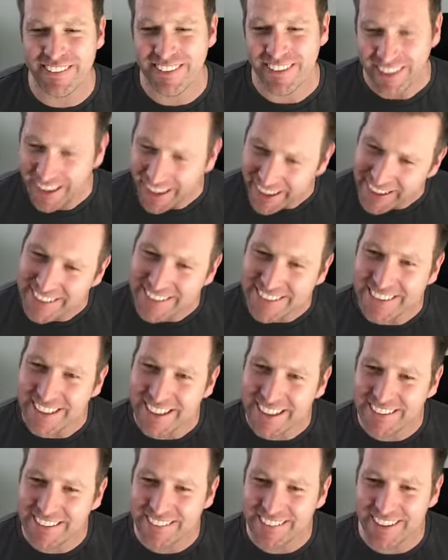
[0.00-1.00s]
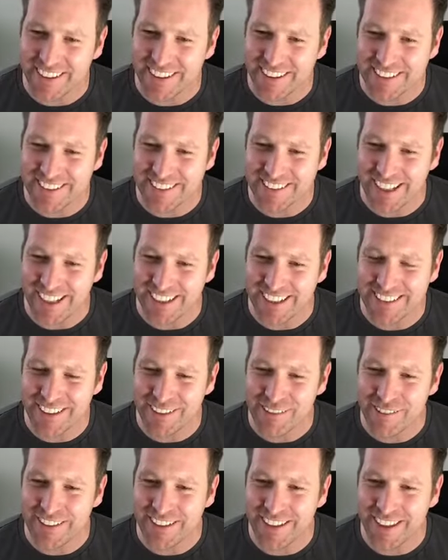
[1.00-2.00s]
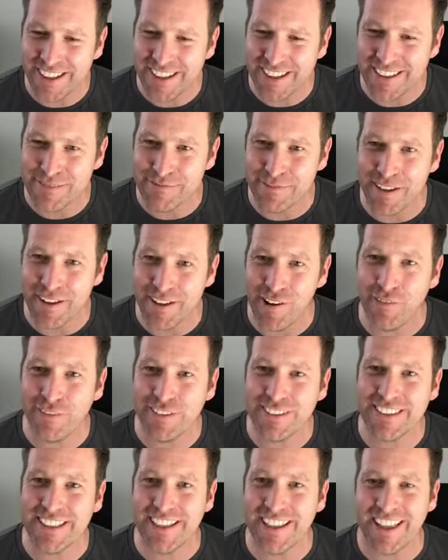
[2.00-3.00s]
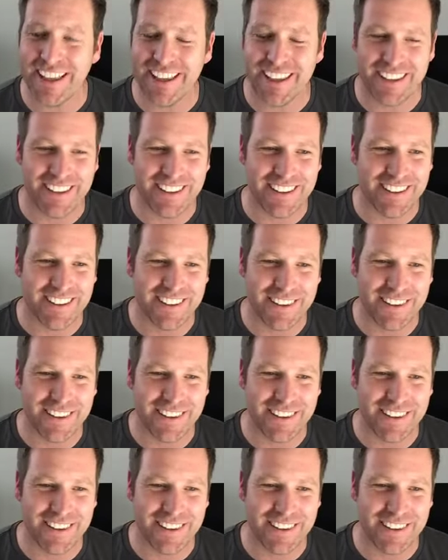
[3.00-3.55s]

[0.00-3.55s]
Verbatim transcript: the letting side of things is that still the case but obviously like